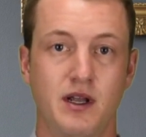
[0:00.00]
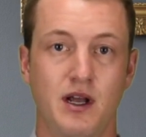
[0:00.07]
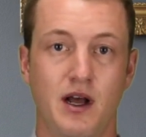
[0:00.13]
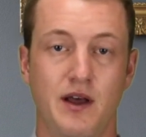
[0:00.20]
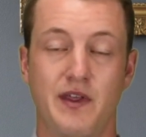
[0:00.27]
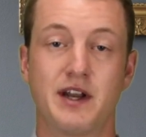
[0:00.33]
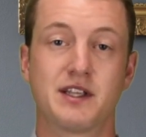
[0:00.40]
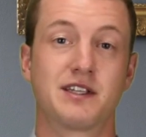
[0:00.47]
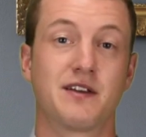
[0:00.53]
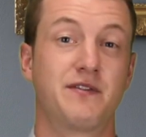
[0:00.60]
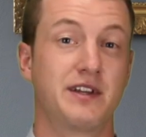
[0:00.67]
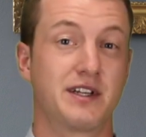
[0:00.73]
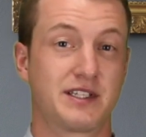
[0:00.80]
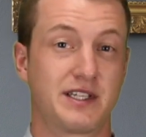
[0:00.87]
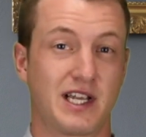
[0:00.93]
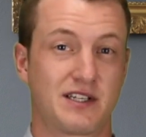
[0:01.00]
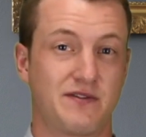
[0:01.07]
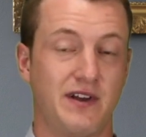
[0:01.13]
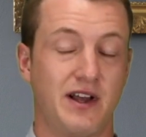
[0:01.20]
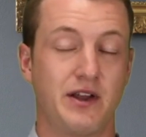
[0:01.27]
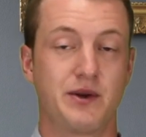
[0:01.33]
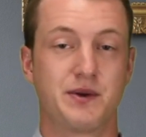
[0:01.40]
That is if the assessed
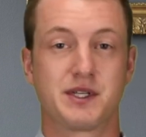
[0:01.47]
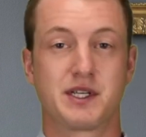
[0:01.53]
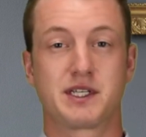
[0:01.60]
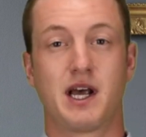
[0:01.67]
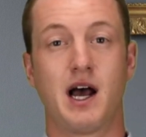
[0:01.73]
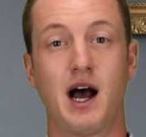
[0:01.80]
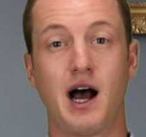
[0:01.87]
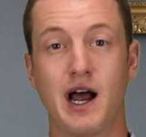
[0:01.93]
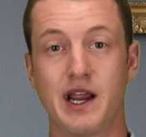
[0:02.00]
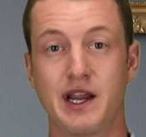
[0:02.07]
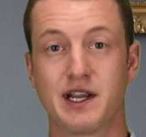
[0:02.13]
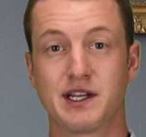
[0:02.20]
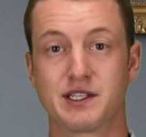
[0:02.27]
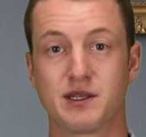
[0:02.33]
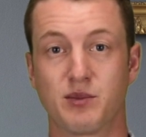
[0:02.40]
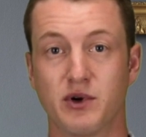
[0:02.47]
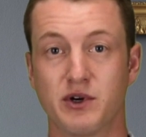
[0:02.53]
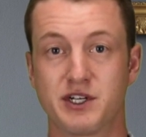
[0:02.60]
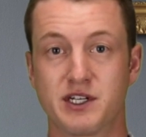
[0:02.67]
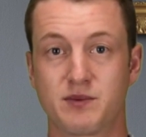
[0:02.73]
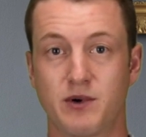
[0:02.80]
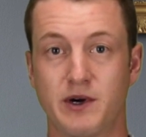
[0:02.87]
value is as high as the
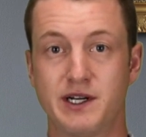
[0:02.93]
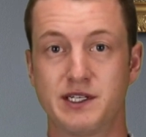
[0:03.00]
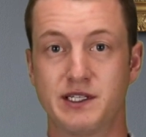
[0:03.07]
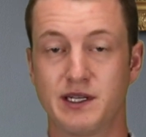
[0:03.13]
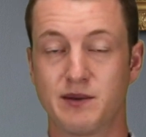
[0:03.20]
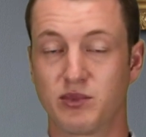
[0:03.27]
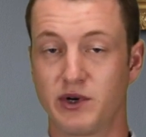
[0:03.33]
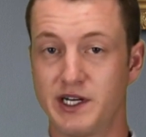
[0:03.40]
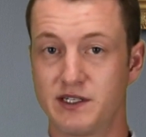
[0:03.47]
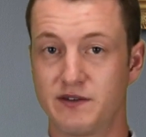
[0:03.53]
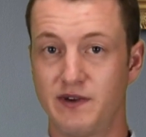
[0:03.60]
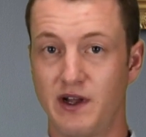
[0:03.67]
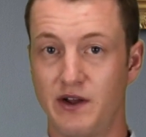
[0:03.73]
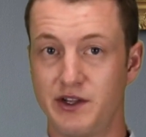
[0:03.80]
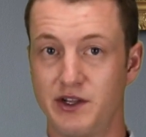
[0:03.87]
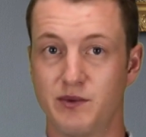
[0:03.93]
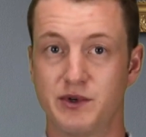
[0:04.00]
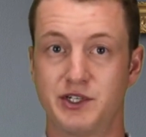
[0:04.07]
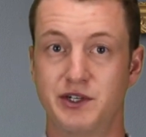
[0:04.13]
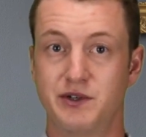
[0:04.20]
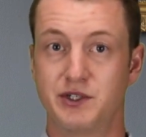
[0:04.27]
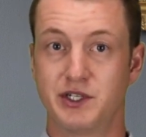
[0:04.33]
purchase price and the appraised value,
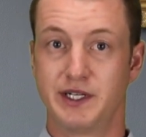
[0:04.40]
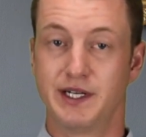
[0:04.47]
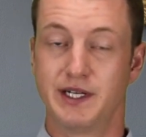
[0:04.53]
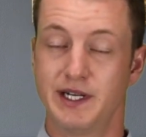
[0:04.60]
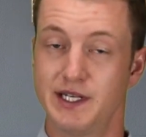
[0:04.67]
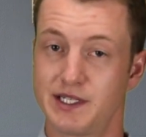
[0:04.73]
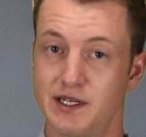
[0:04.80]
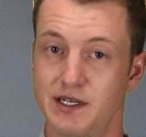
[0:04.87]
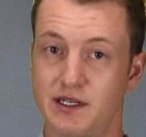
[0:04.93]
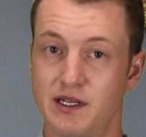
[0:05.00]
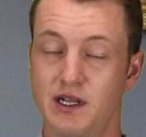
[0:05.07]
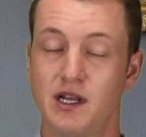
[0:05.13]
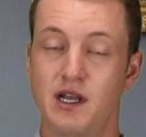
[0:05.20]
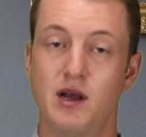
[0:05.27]
which usually it isn't,